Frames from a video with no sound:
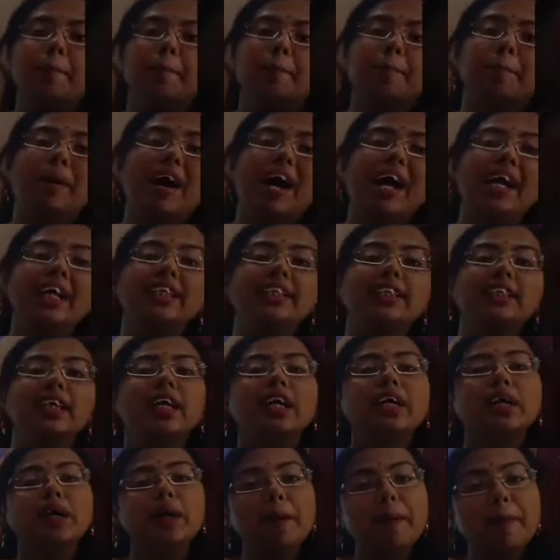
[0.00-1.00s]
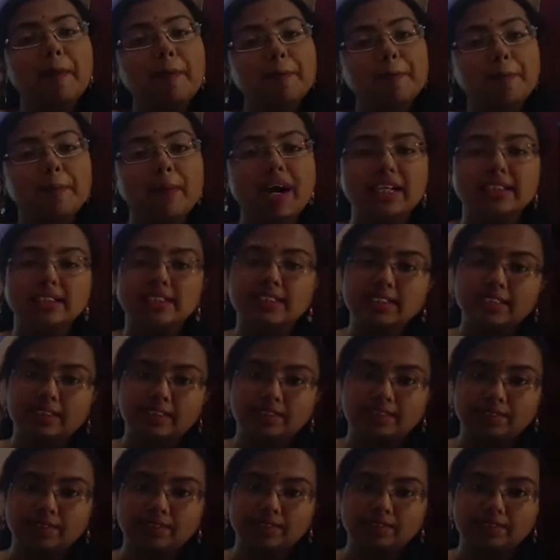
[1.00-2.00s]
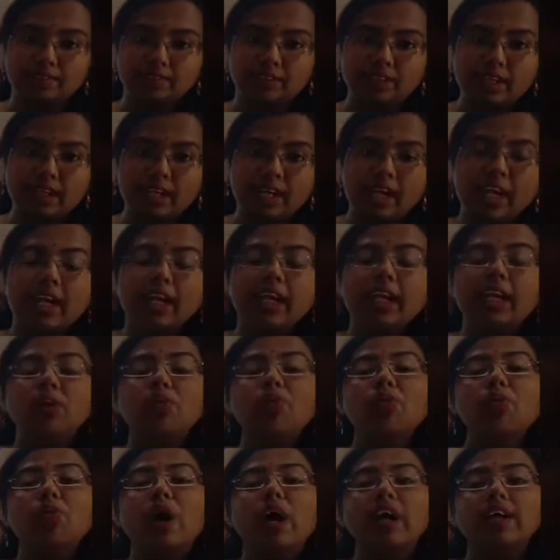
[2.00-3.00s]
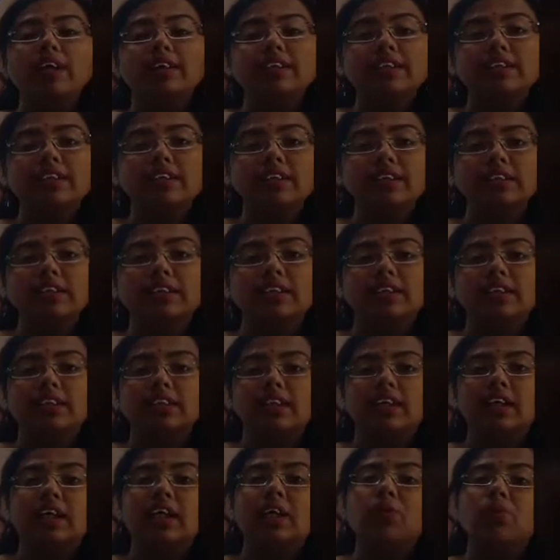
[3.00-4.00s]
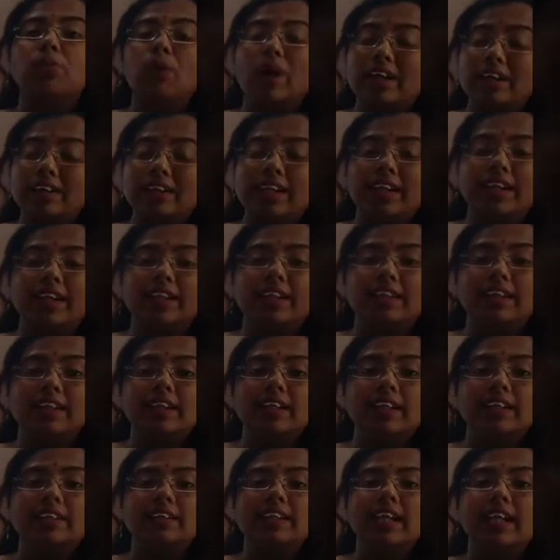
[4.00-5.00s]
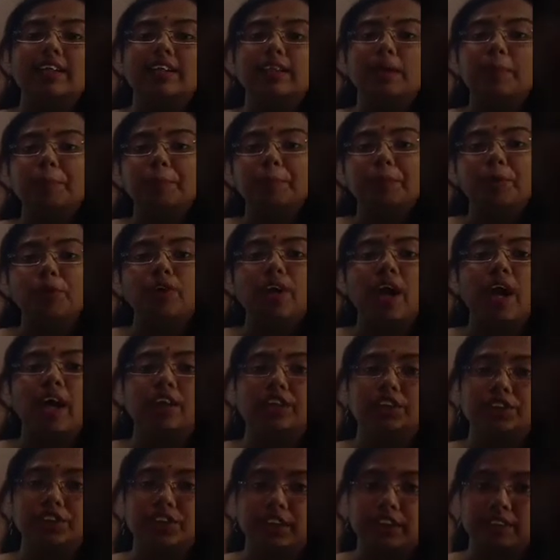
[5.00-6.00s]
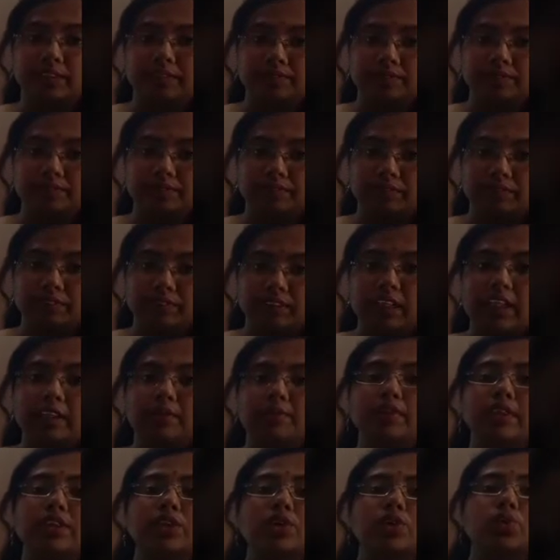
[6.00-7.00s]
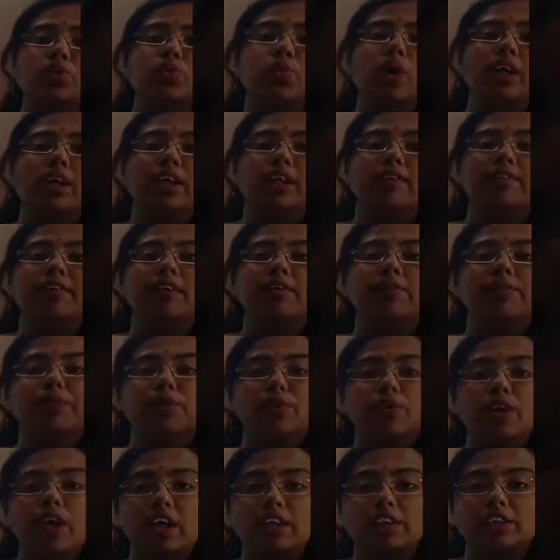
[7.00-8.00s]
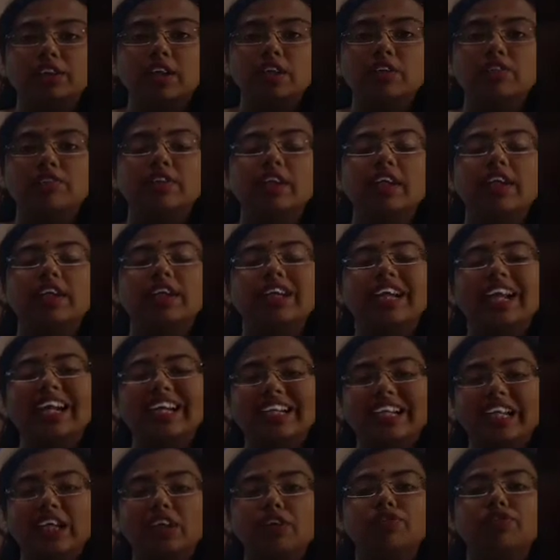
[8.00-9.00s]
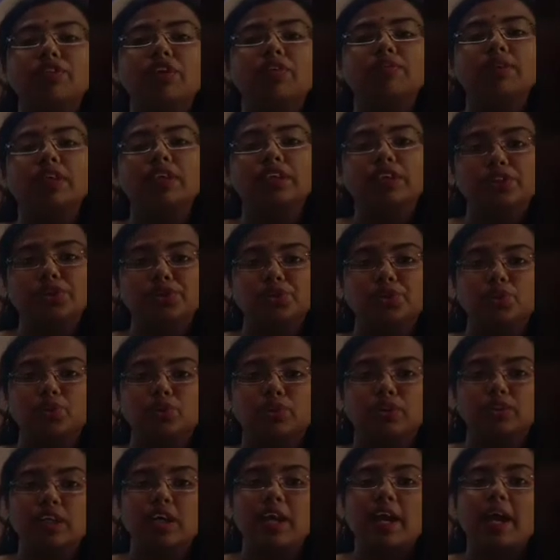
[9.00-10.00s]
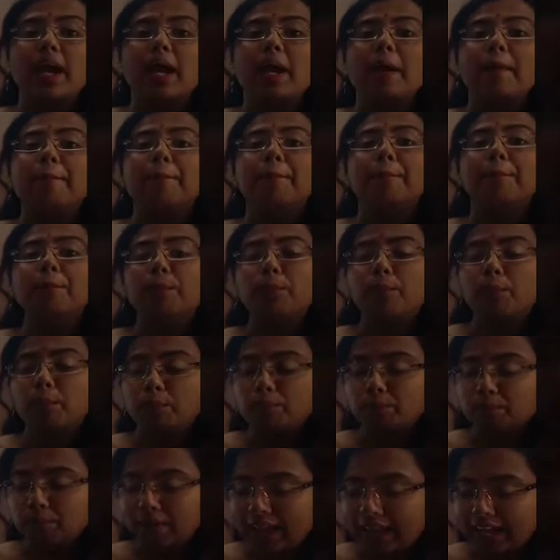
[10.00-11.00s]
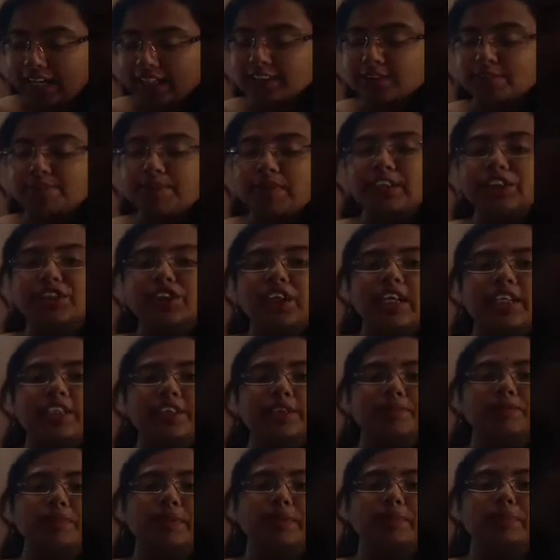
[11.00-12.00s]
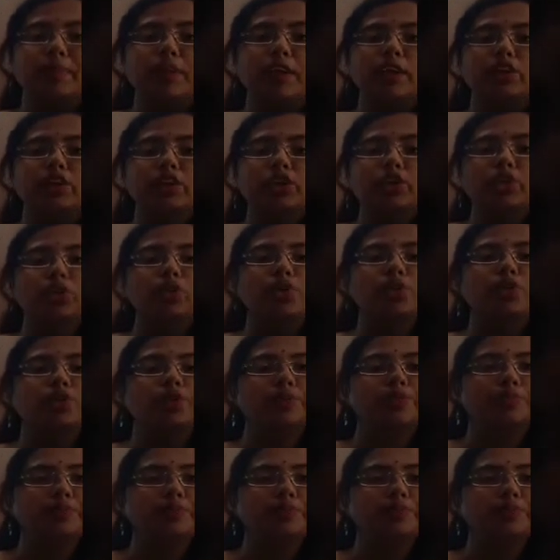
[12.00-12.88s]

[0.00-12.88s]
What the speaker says: by the masses. He wanted that the production, that means whatever production we are getting from the resource, as much as people should